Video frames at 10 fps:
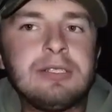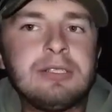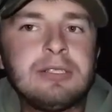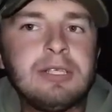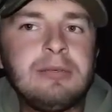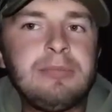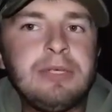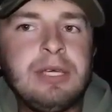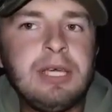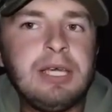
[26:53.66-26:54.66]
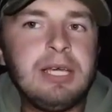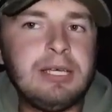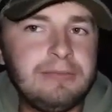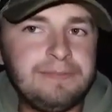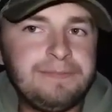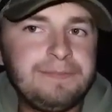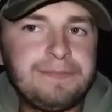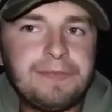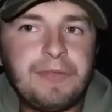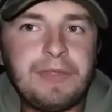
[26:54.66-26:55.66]
sun's up. They'll
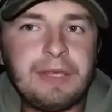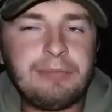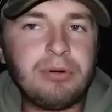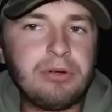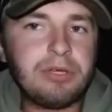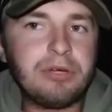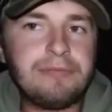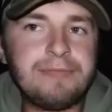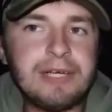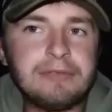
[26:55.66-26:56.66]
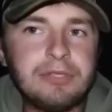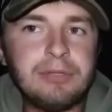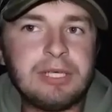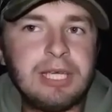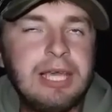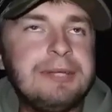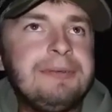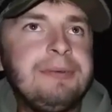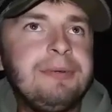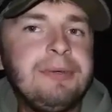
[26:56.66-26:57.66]
probably come round to it
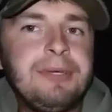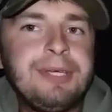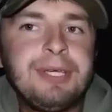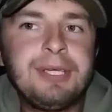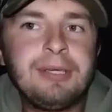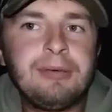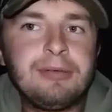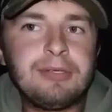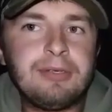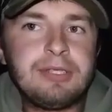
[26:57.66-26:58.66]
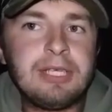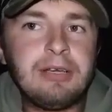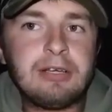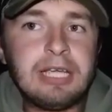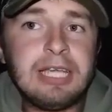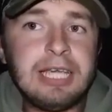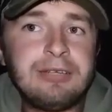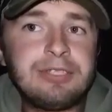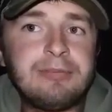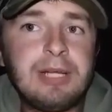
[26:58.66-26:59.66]
again. So you can see, I'll keep
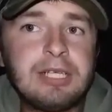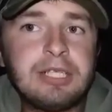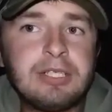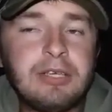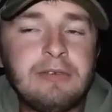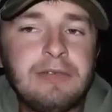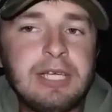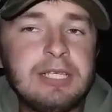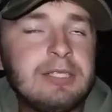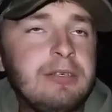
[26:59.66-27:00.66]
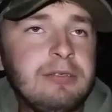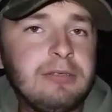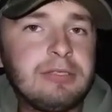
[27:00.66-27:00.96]
hearing splashes over there, so